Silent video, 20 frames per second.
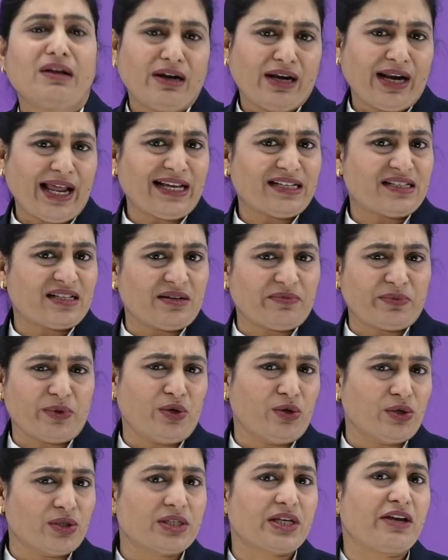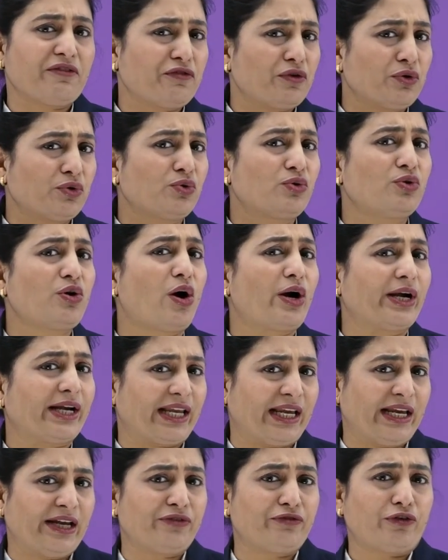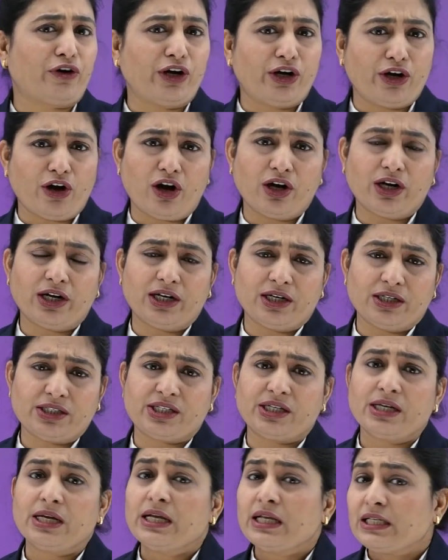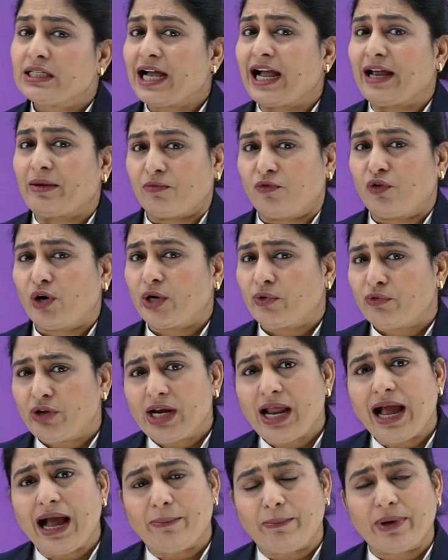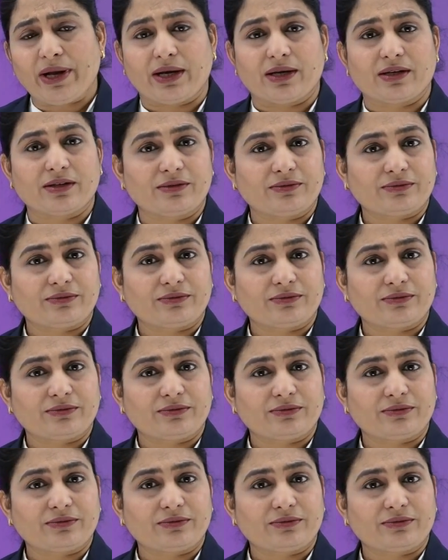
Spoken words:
Like suppose if you do not eat for longer time, what will happen?